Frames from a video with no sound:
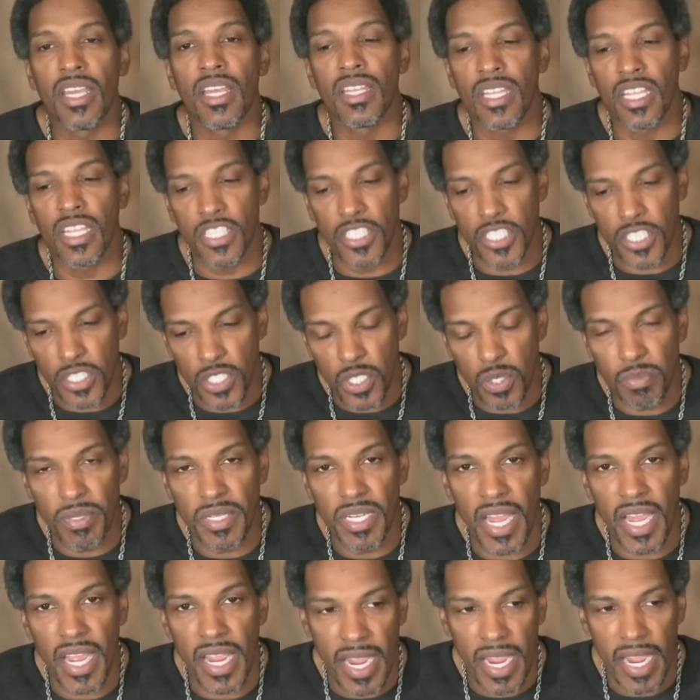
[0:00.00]
then stupid
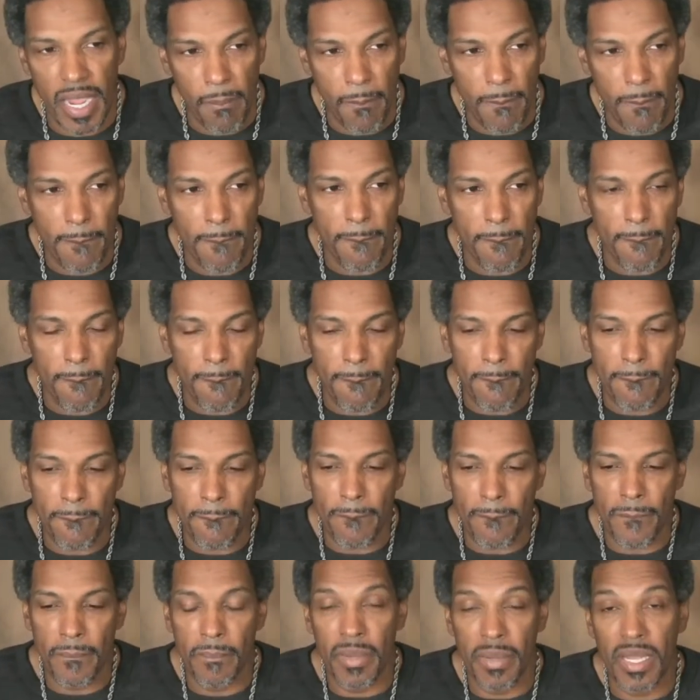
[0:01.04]
I am.
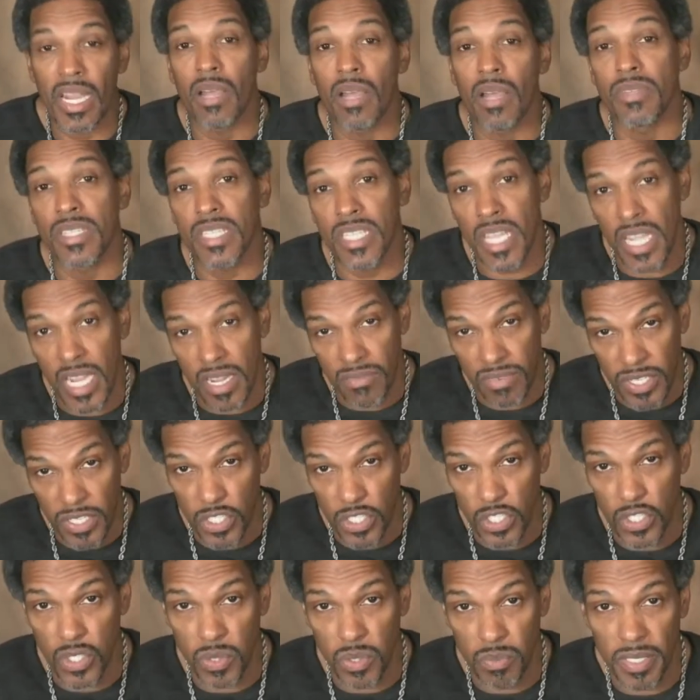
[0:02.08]
But I'm saved and
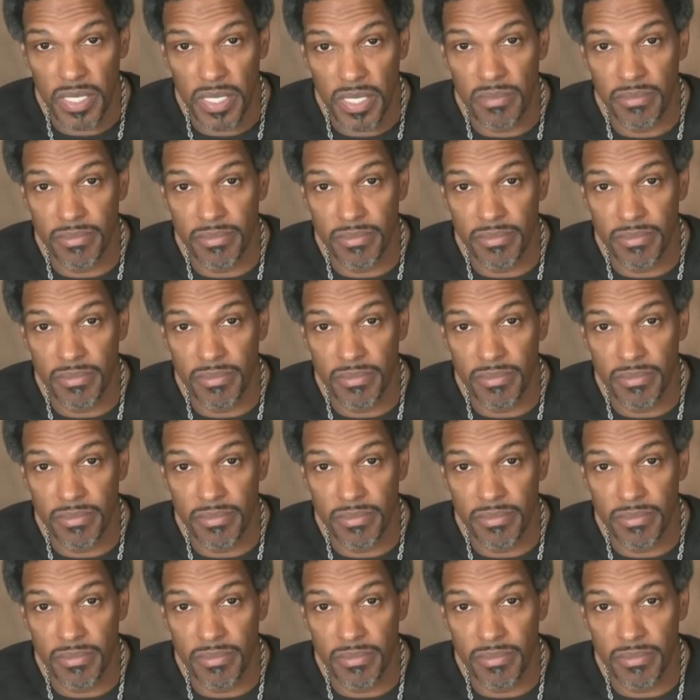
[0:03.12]
stupid.